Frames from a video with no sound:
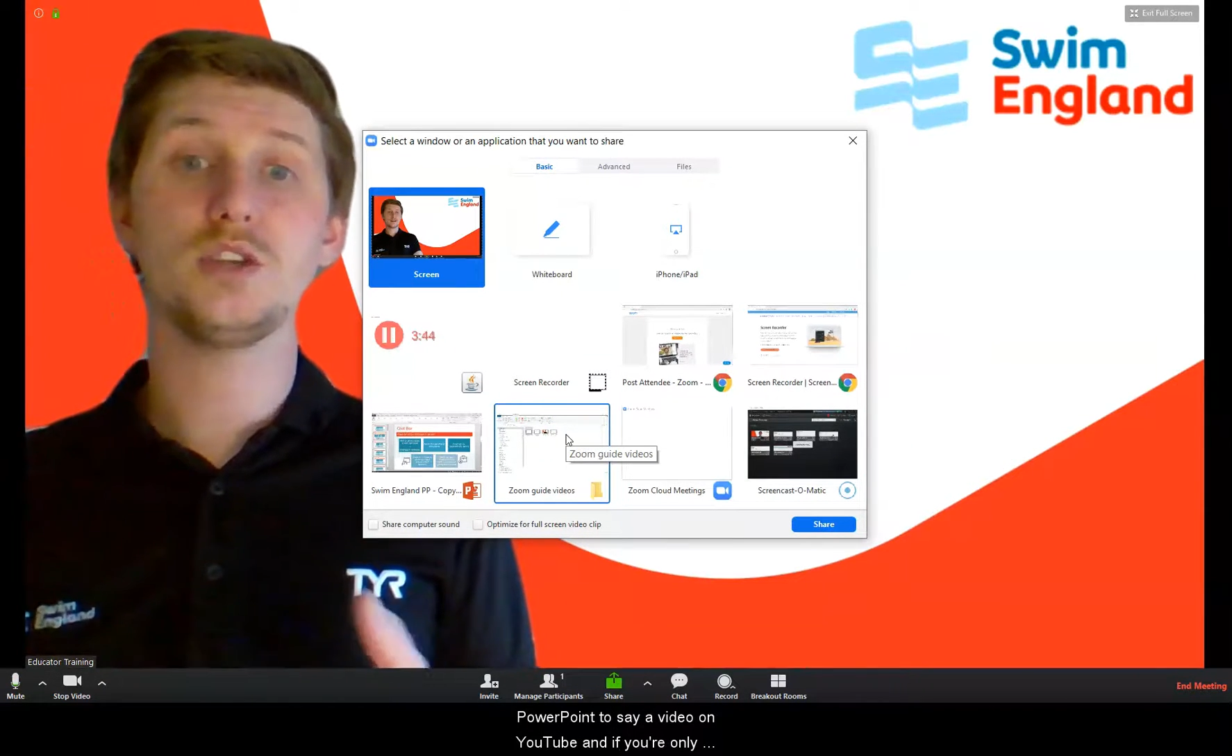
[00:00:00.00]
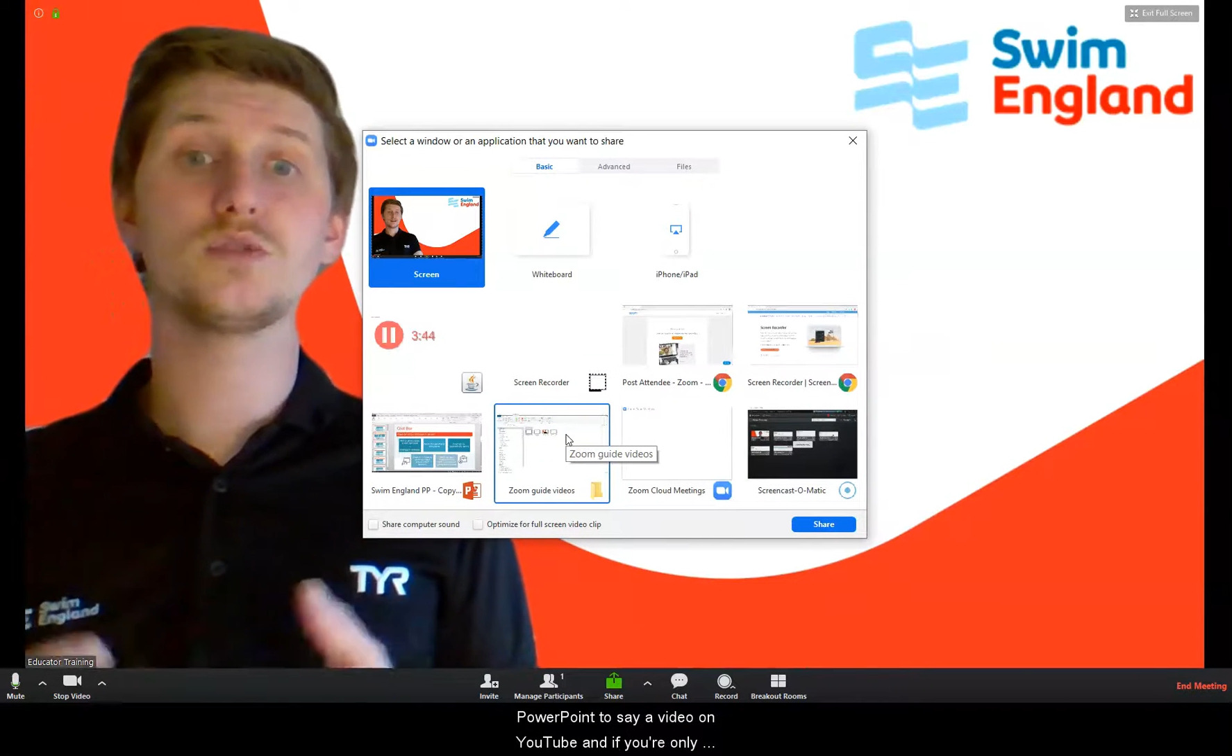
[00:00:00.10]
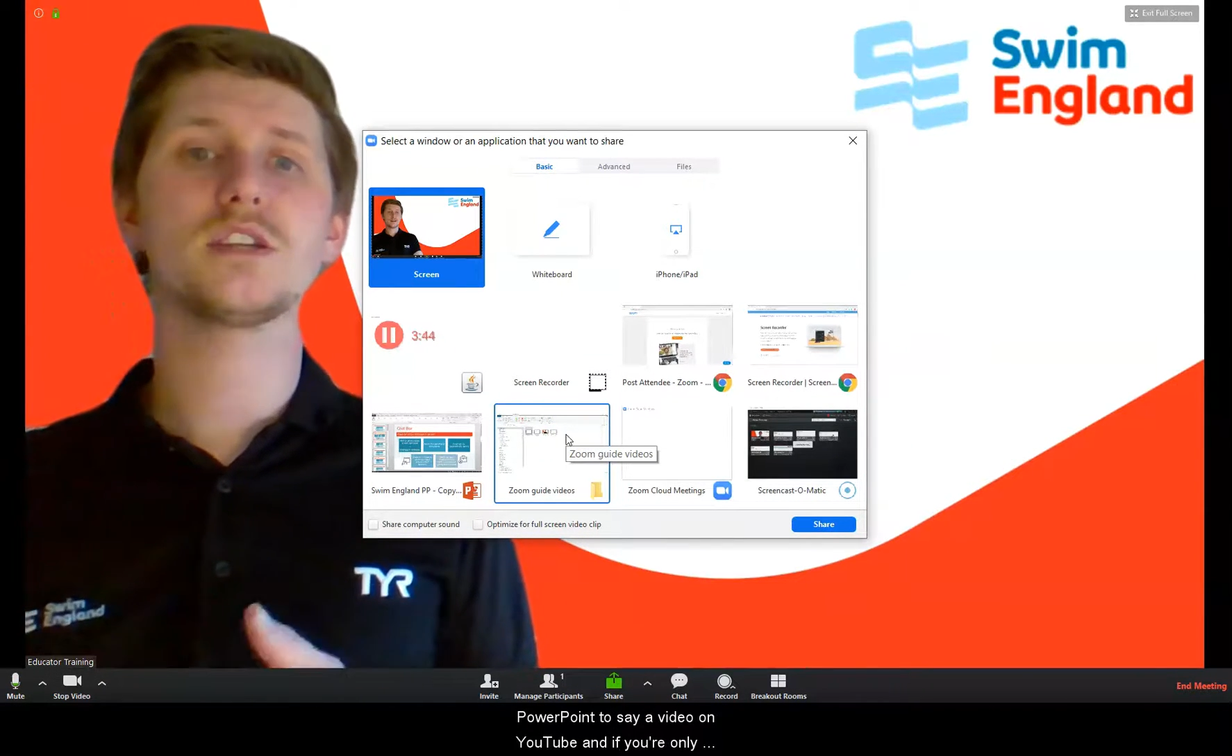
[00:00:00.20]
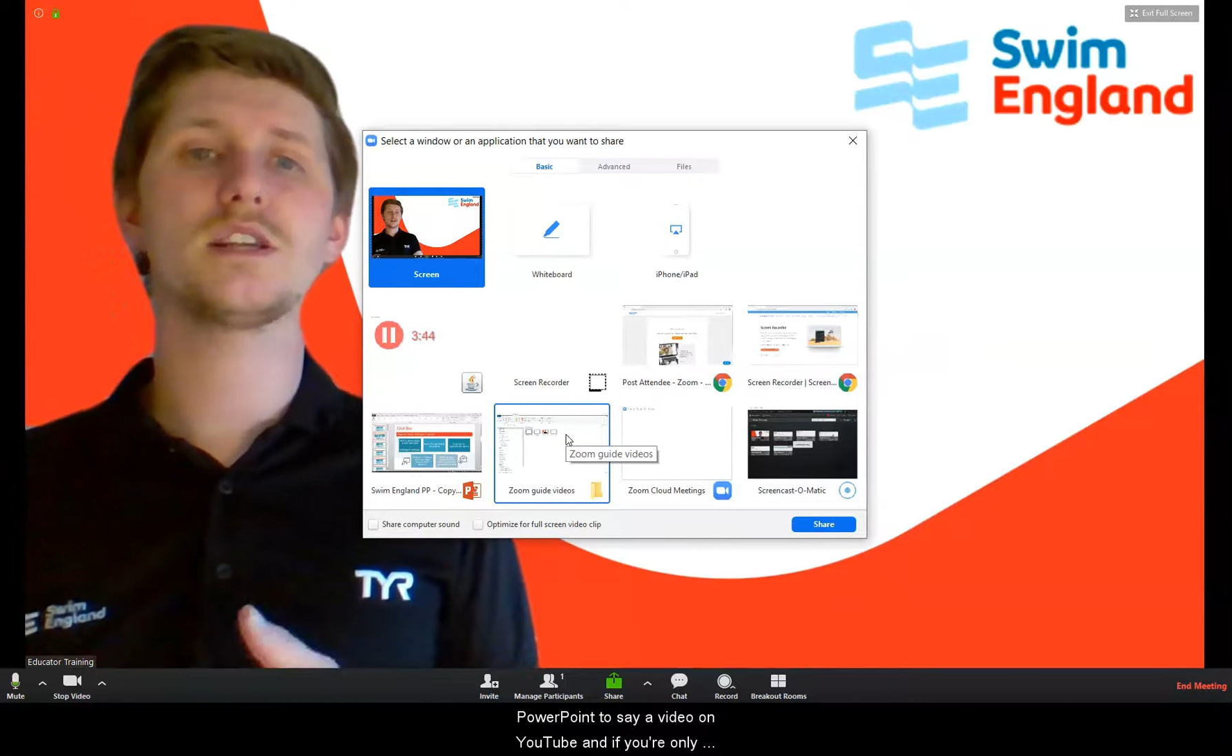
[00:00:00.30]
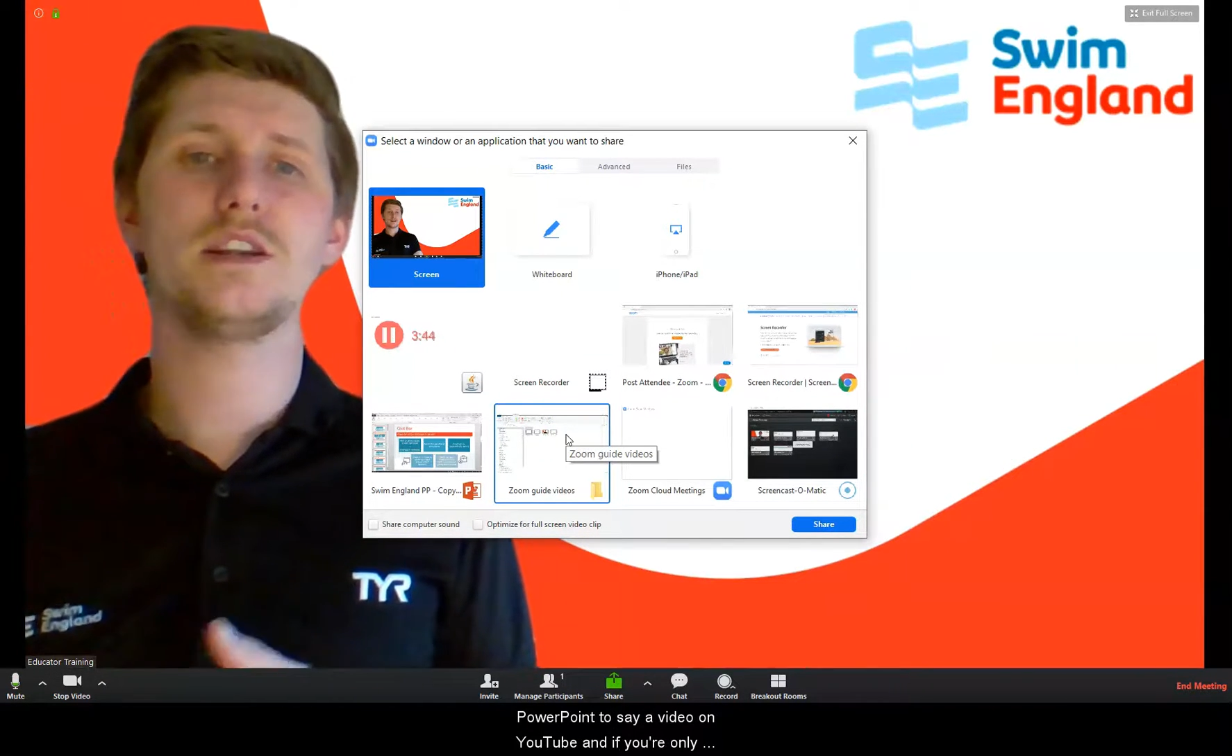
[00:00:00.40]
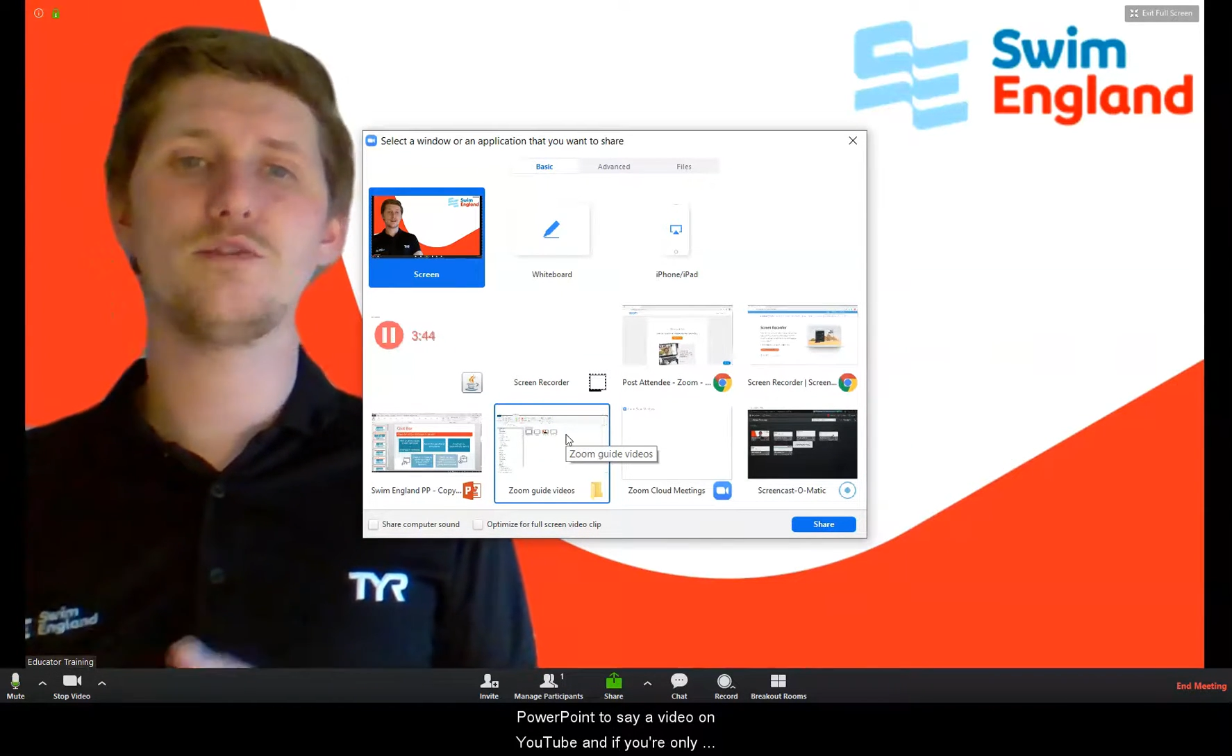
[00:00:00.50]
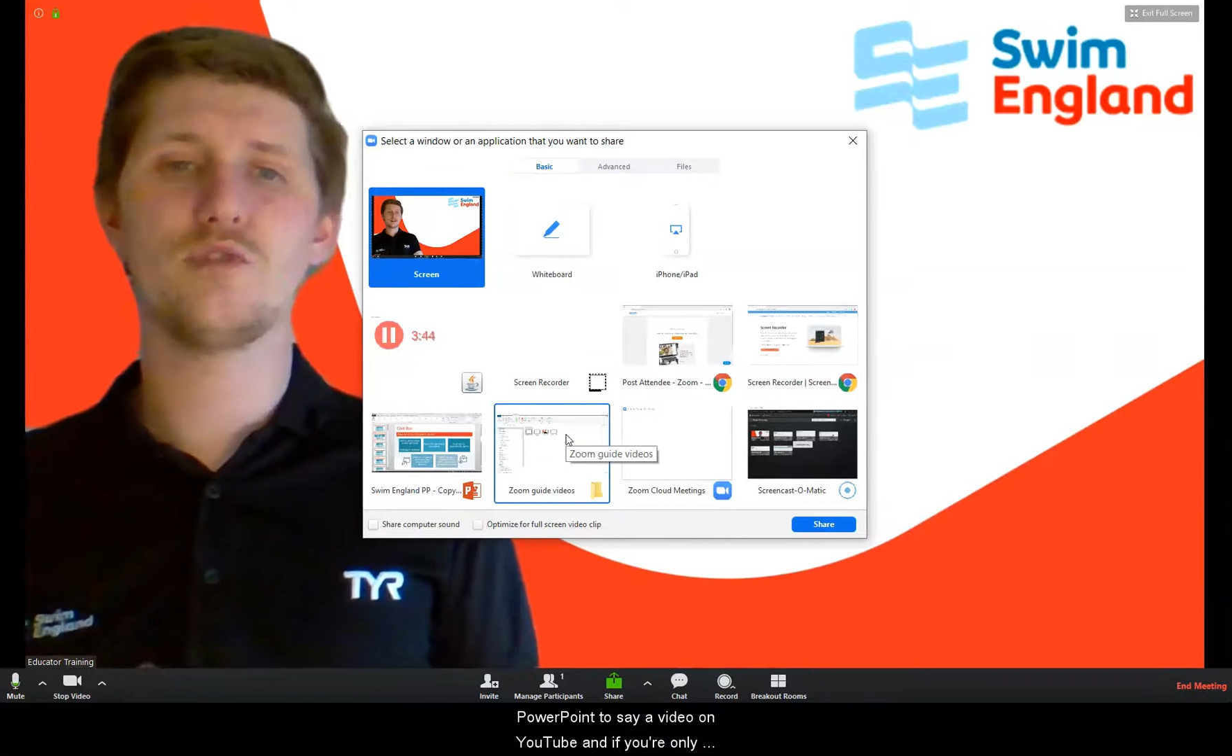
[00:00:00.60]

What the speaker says: you'll suddenly